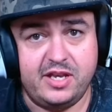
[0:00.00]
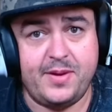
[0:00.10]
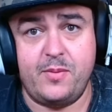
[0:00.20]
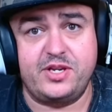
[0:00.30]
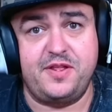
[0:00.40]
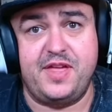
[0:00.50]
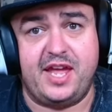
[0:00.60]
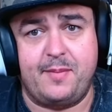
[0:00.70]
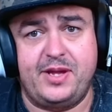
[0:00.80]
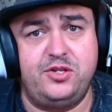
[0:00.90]
Let me know what you
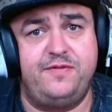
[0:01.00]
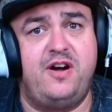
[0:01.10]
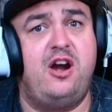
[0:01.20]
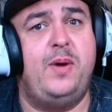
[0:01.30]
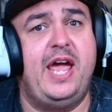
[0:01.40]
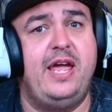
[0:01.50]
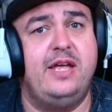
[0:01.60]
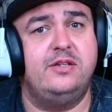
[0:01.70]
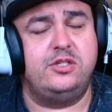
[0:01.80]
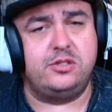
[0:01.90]
think. Am I too far
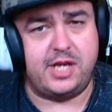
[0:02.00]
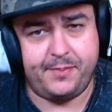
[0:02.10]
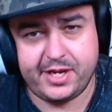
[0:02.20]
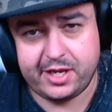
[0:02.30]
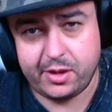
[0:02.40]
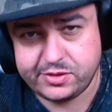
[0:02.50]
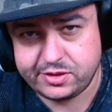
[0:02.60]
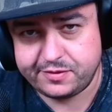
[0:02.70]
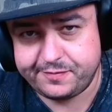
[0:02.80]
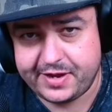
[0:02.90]
away? Did you like me close
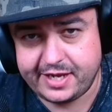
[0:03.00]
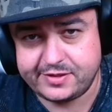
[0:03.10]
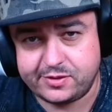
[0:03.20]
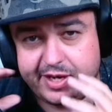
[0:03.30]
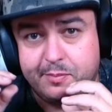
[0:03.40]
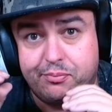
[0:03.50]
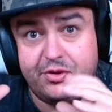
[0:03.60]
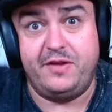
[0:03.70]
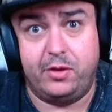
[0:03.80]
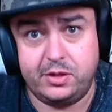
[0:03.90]
to your face so I can
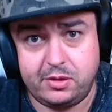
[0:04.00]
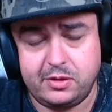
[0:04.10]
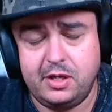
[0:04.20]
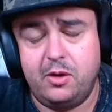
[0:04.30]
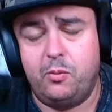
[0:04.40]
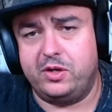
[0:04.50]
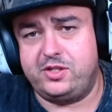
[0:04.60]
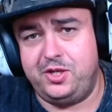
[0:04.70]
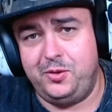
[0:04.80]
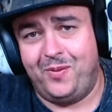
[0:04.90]
breathe on you? What do you